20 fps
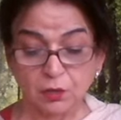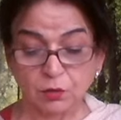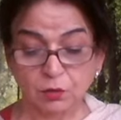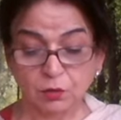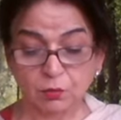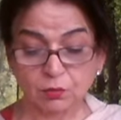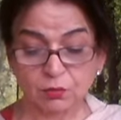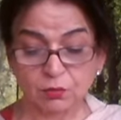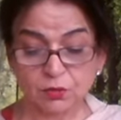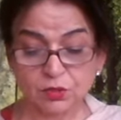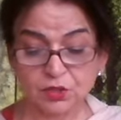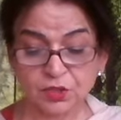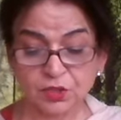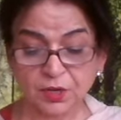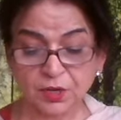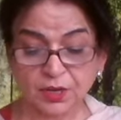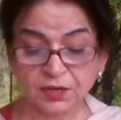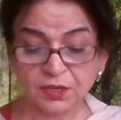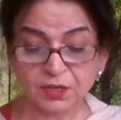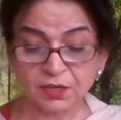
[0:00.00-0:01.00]
Dron's
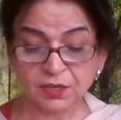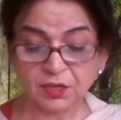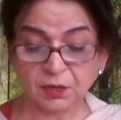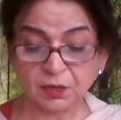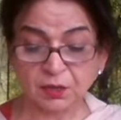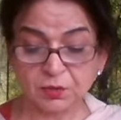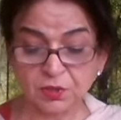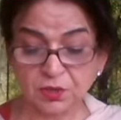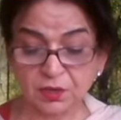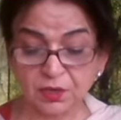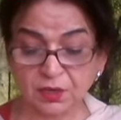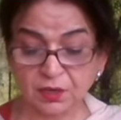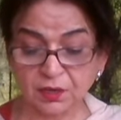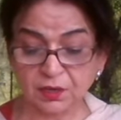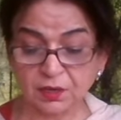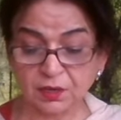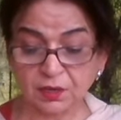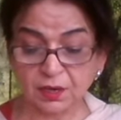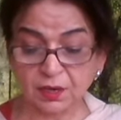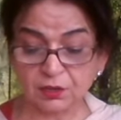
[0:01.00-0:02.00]
chariot comes
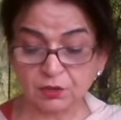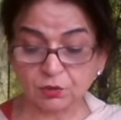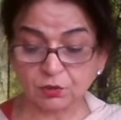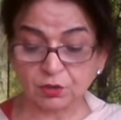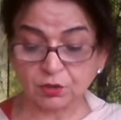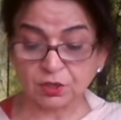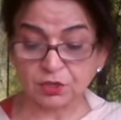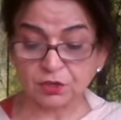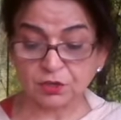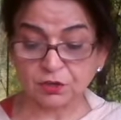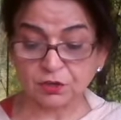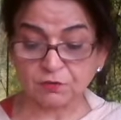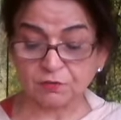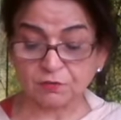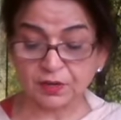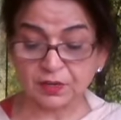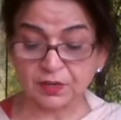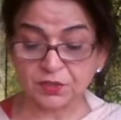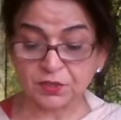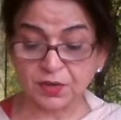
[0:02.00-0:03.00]
nearer and Yudhishthir
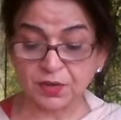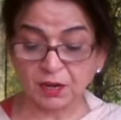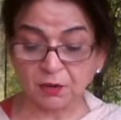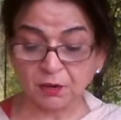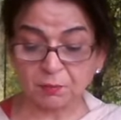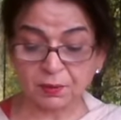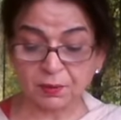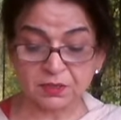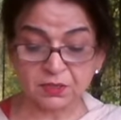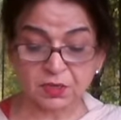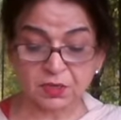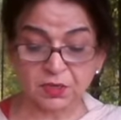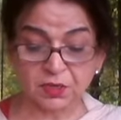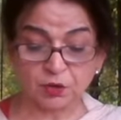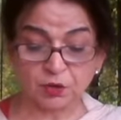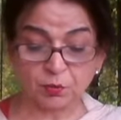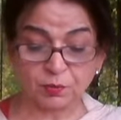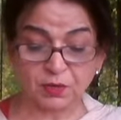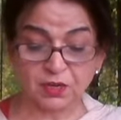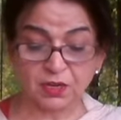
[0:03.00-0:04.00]
waits
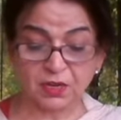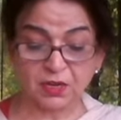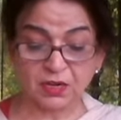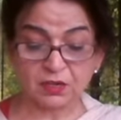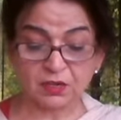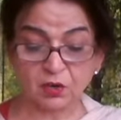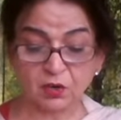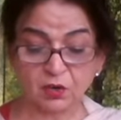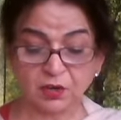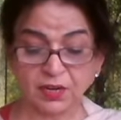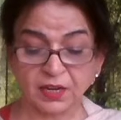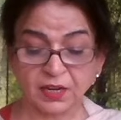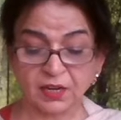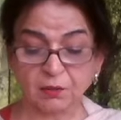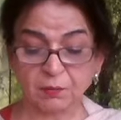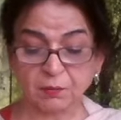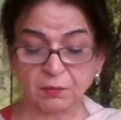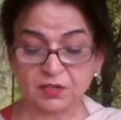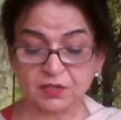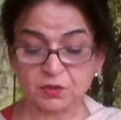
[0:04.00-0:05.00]
helplessly to be killed or
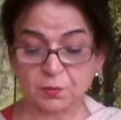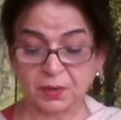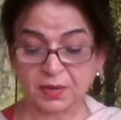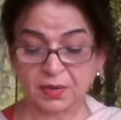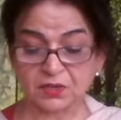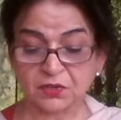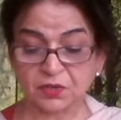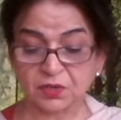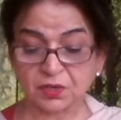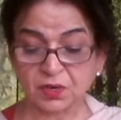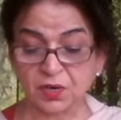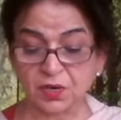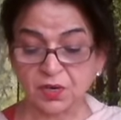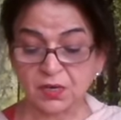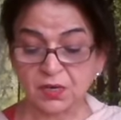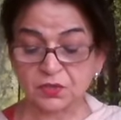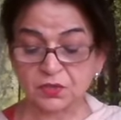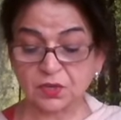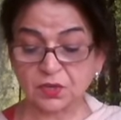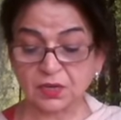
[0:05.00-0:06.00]
taken by his master.
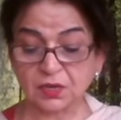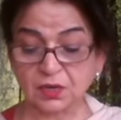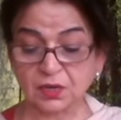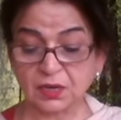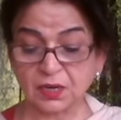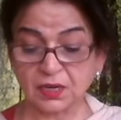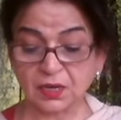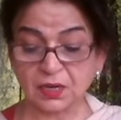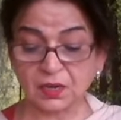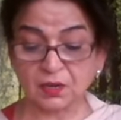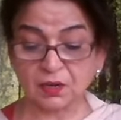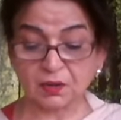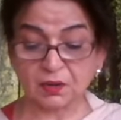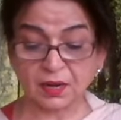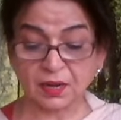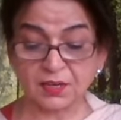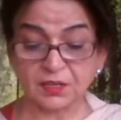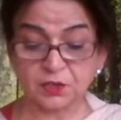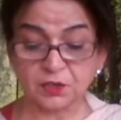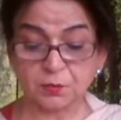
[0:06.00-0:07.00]
Suddenly a
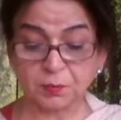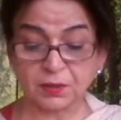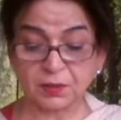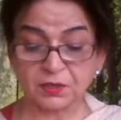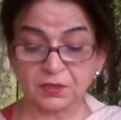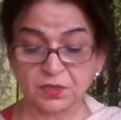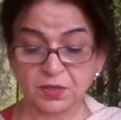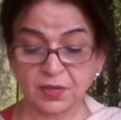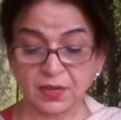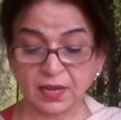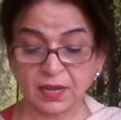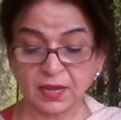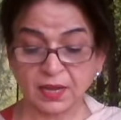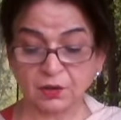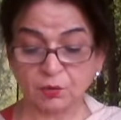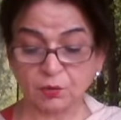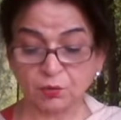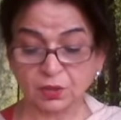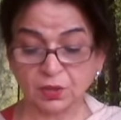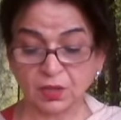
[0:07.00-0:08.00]
cry splits the
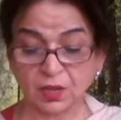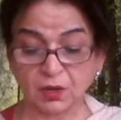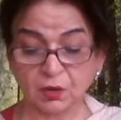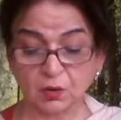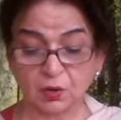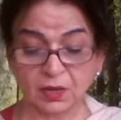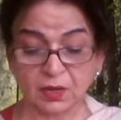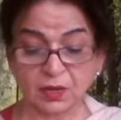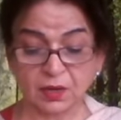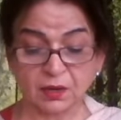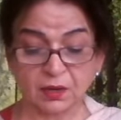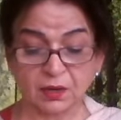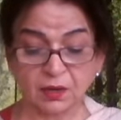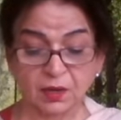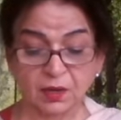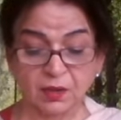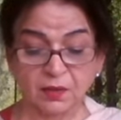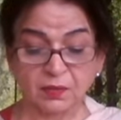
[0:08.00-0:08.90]
arrow thick air.